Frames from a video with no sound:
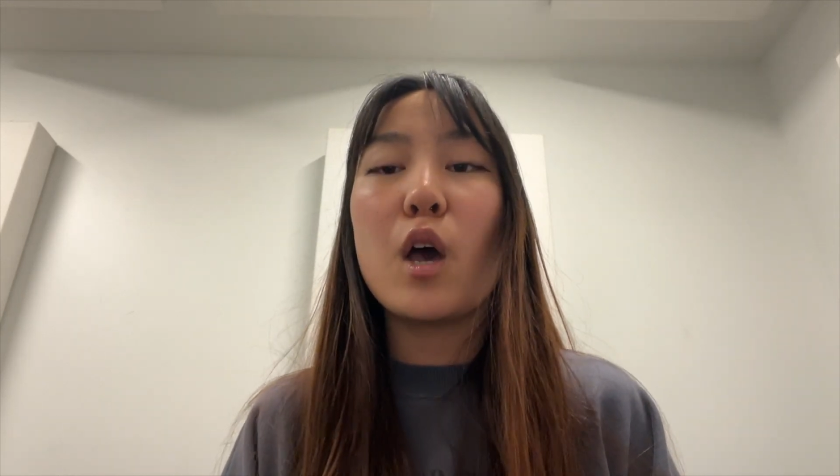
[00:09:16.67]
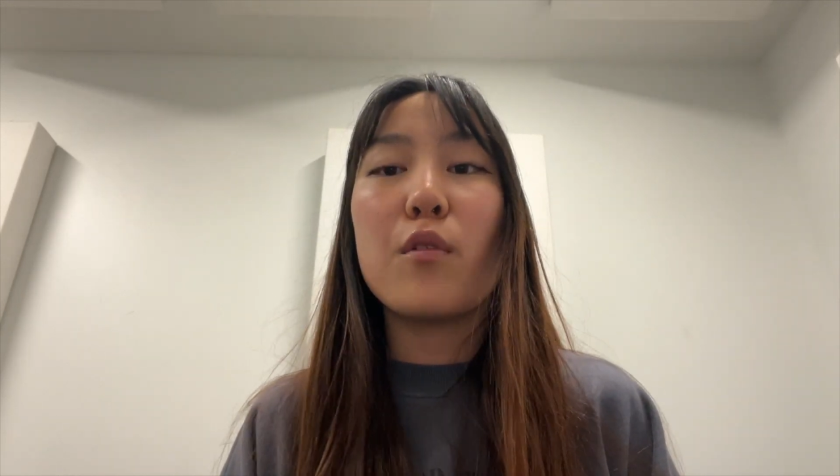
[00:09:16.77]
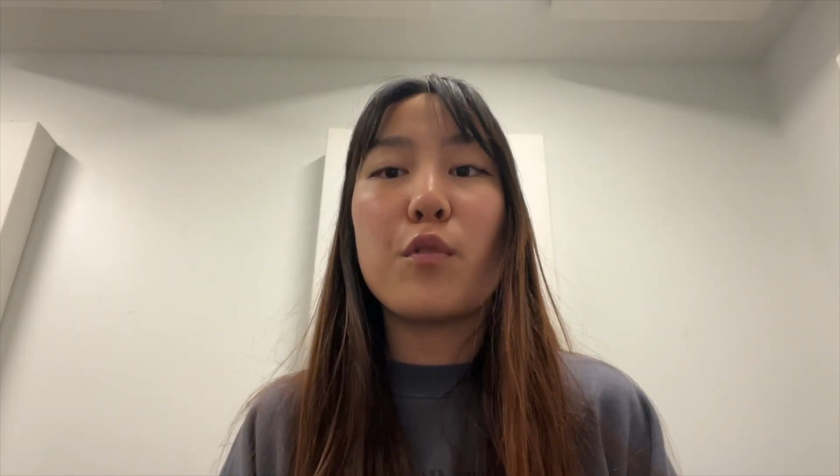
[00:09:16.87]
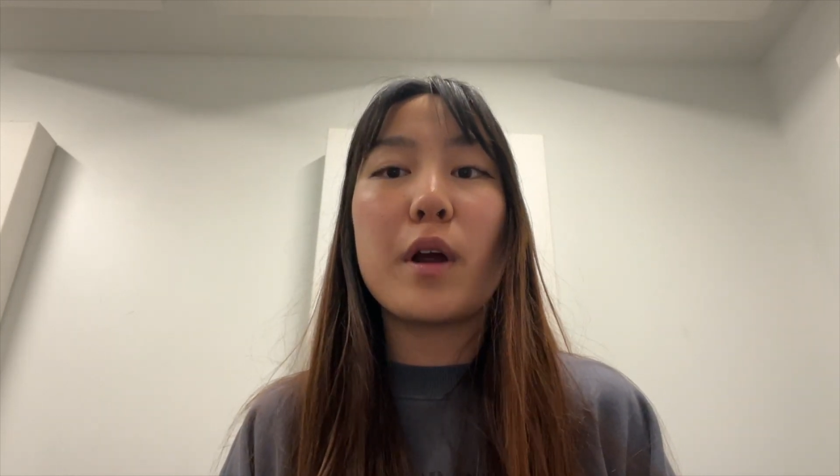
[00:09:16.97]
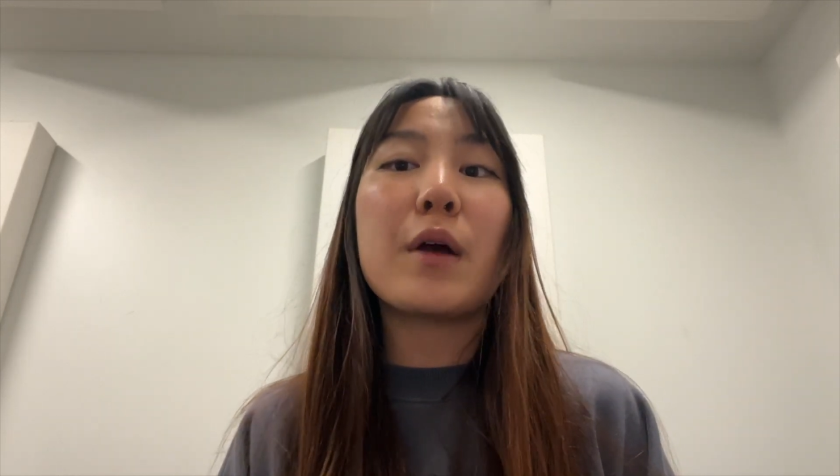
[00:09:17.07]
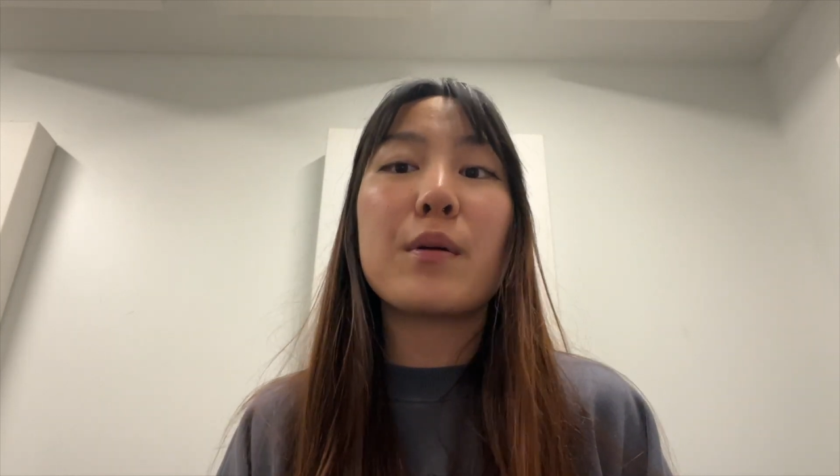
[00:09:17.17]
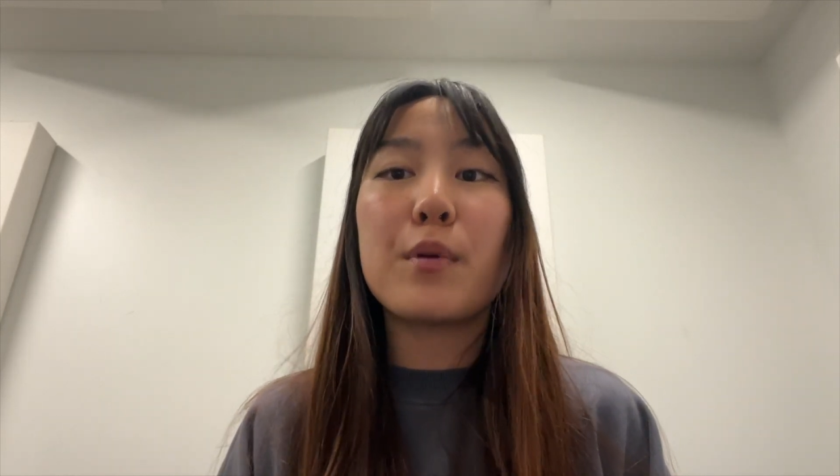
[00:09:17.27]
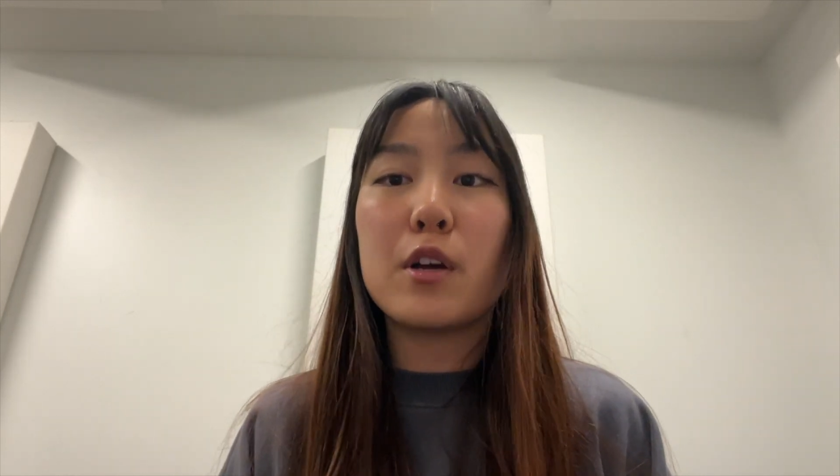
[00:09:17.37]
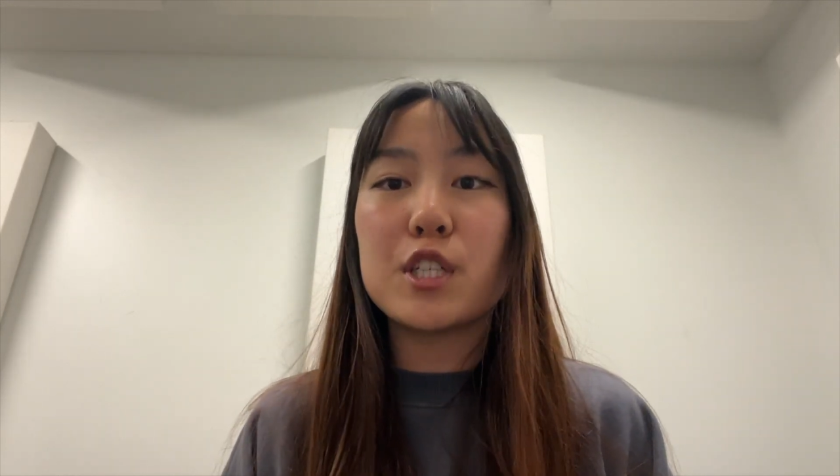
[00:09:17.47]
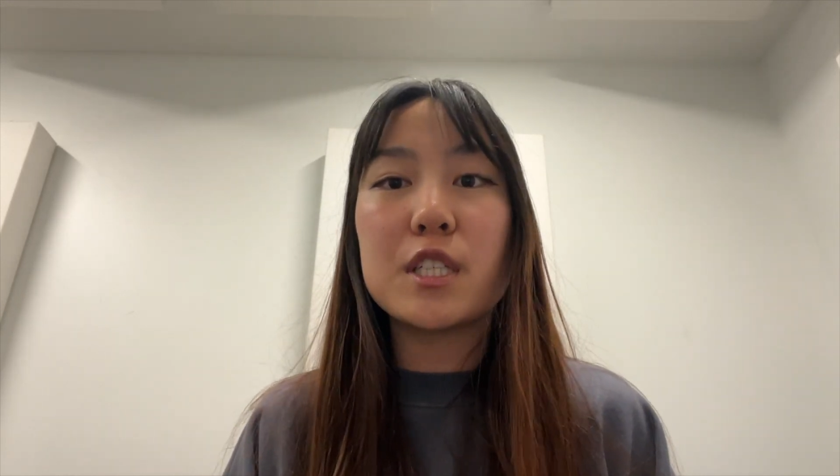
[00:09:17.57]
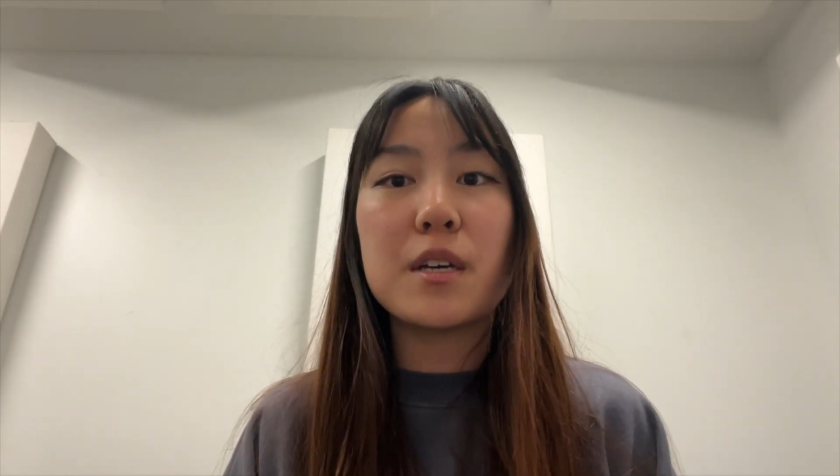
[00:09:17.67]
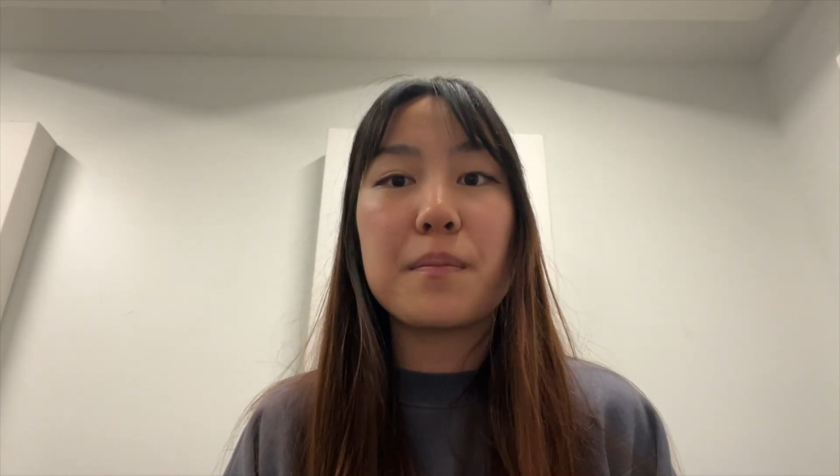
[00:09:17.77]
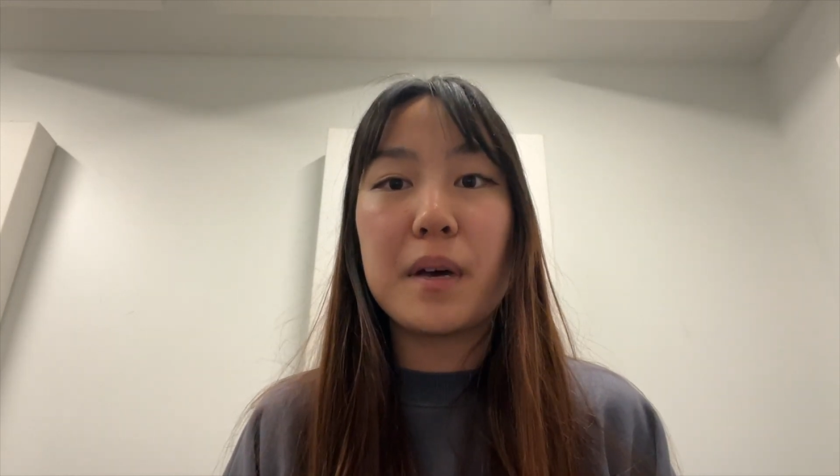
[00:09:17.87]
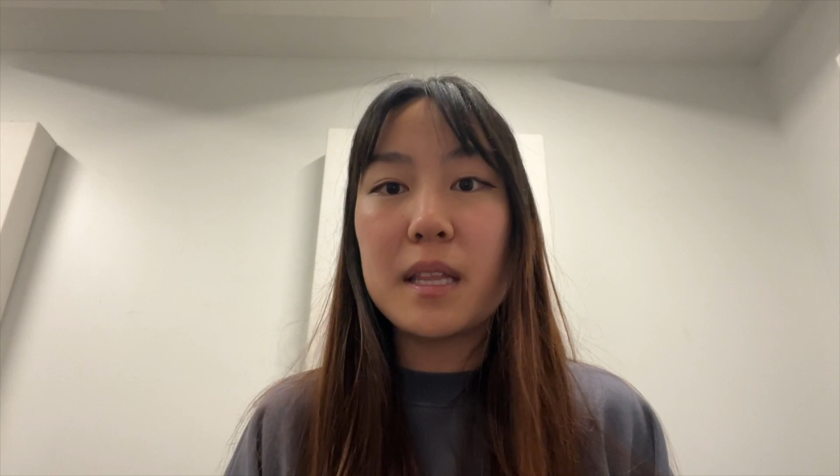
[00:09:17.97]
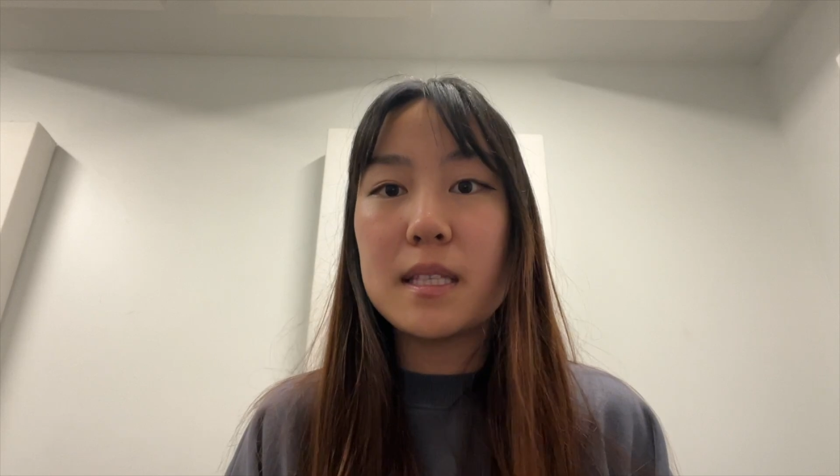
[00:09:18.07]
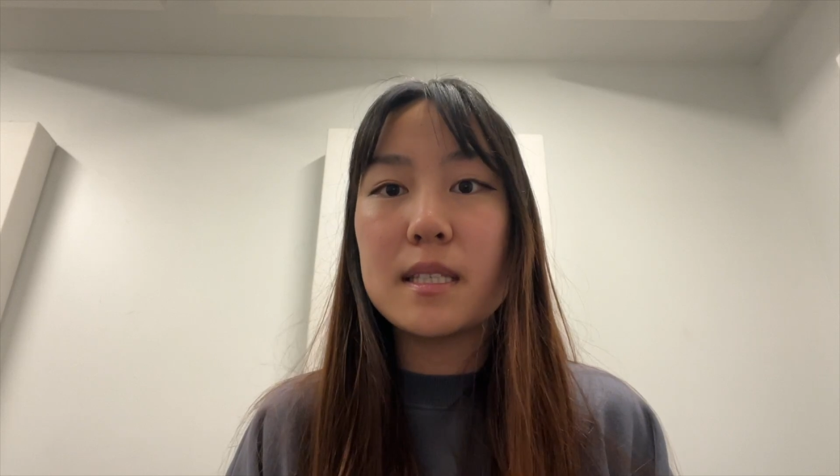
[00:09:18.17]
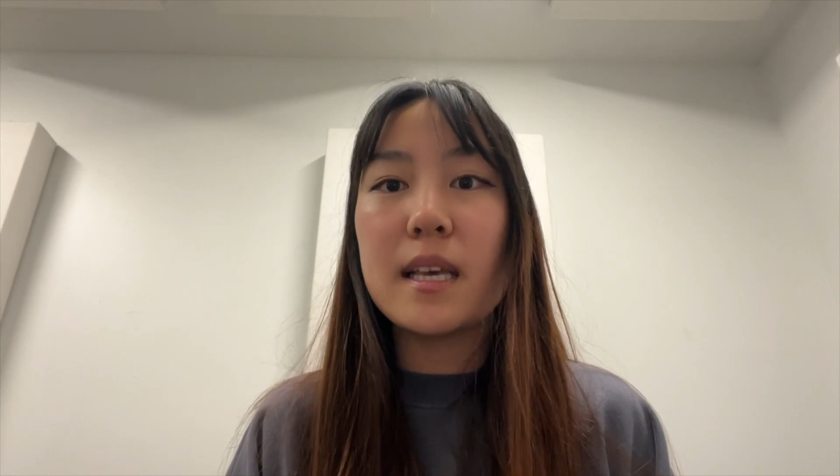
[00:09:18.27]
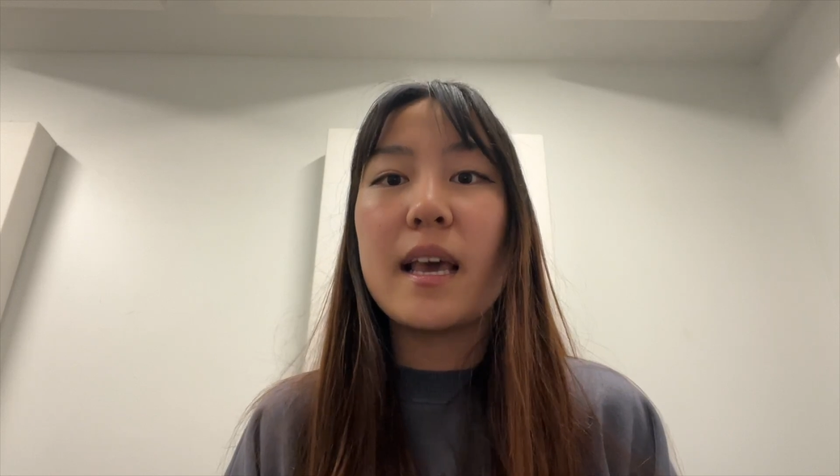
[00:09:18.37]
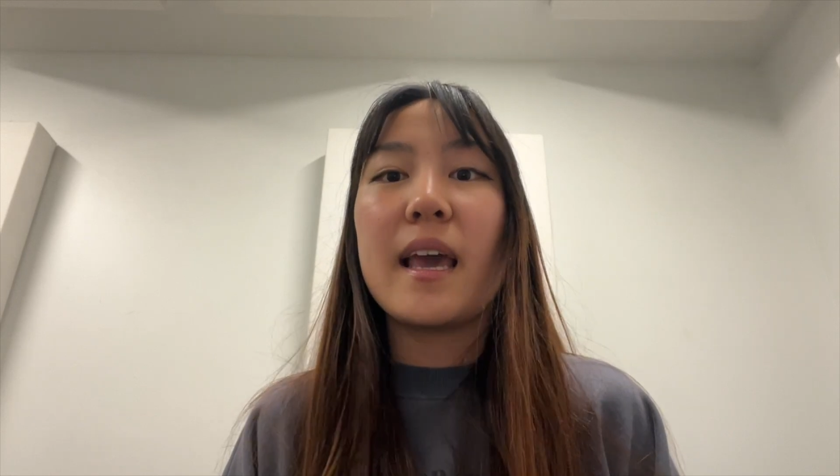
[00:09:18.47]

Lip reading: for our project took months,